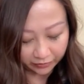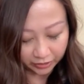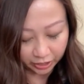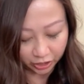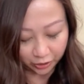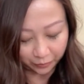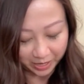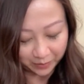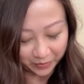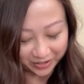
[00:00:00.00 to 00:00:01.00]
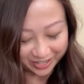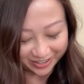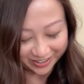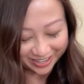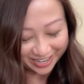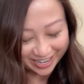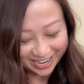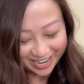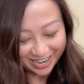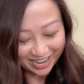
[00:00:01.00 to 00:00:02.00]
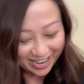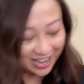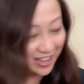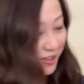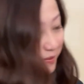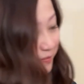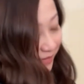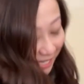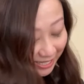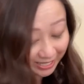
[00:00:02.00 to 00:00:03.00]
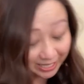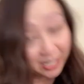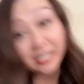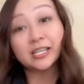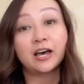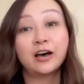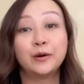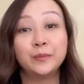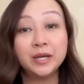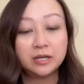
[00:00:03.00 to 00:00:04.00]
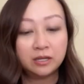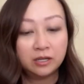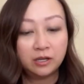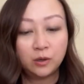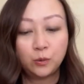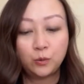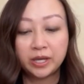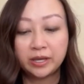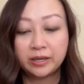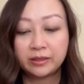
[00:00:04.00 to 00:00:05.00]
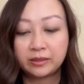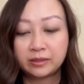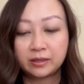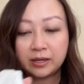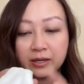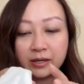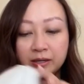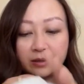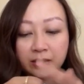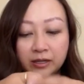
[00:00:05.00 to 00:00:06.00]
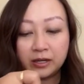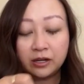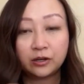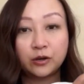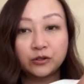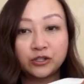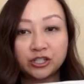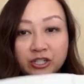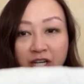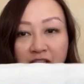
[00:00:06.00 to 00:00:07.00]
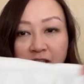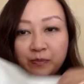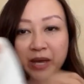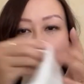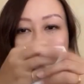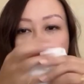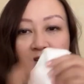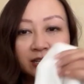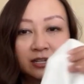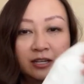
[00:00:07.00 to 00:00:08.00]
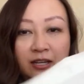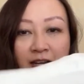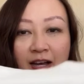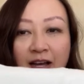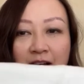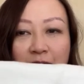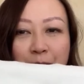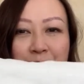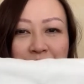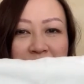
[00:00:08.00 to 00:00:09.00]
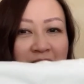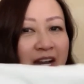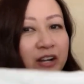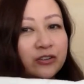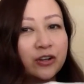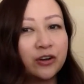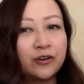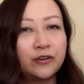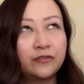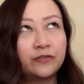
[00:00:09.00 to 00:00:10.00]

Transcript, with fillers: tissue paper here. Um, it does come with uh, a Coach dust bag. Um, and I don't know